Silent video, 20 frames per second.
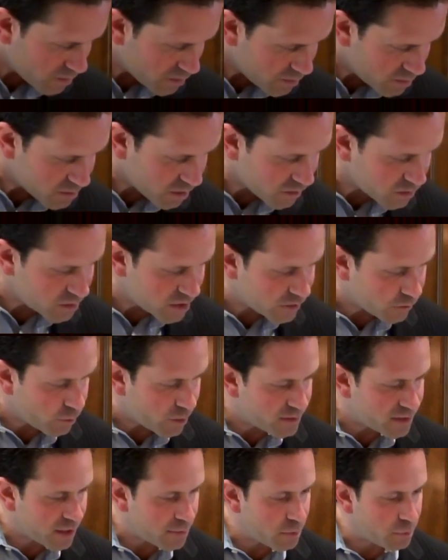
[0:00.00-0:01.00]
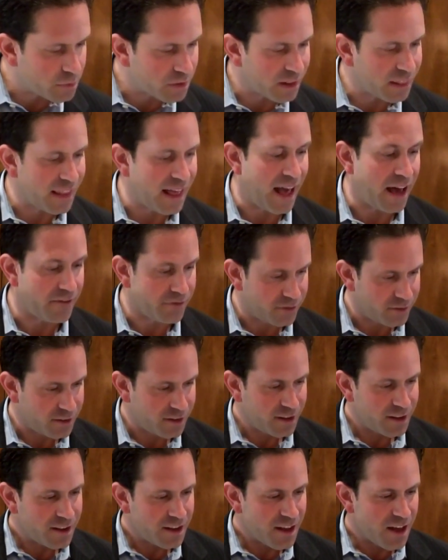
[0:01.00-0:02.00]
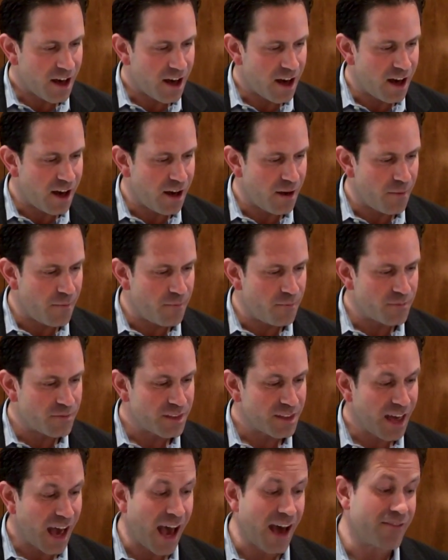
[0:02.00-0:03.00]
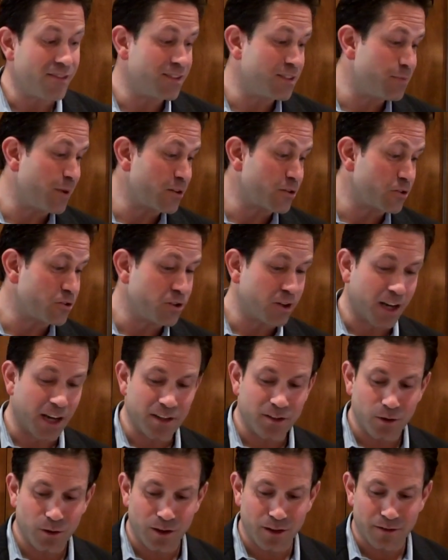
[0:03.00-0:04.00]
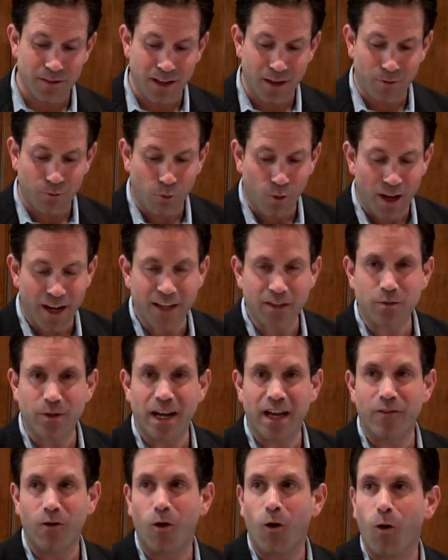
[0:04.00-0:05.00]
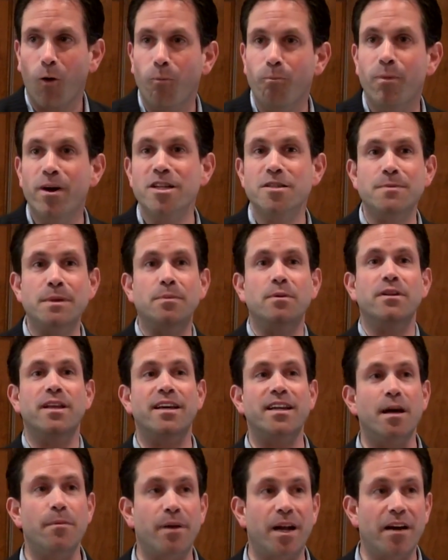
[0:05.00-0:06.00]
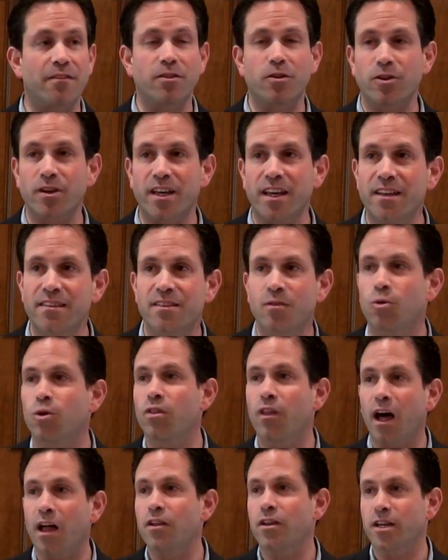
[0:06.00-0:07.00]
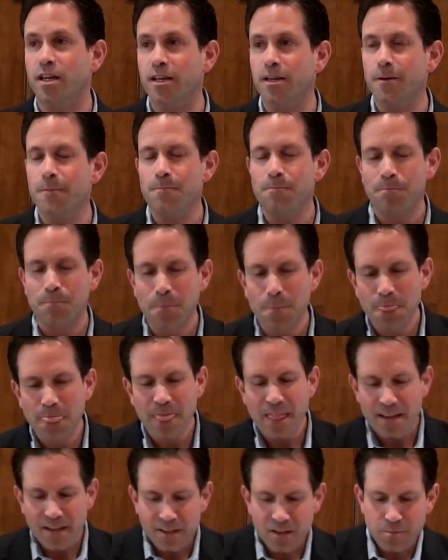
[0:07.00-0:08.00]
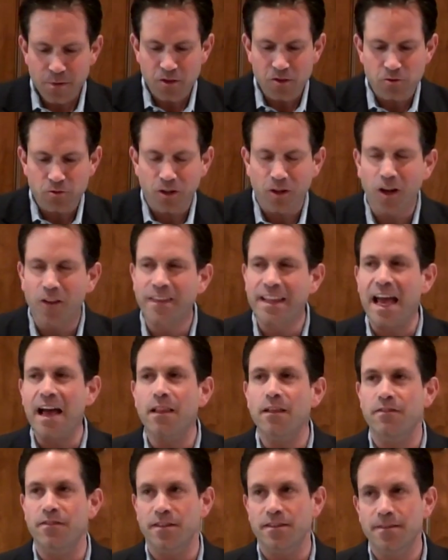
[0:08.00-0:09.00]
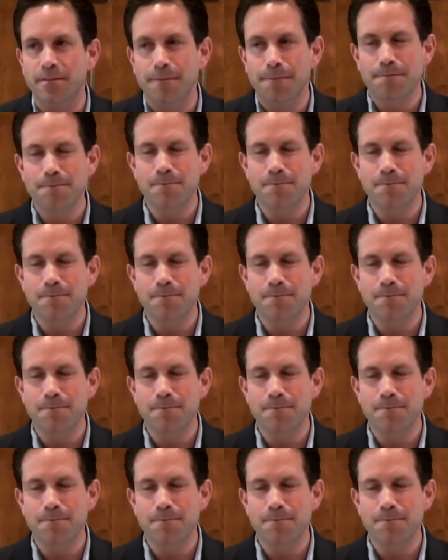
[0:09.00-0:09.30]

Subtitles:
There's also different ways to get people to laugh. I have a special trick I do at weddings when I have a whole bunch of people lined up and I have little kids that will not look at you. A special trick called the elephant.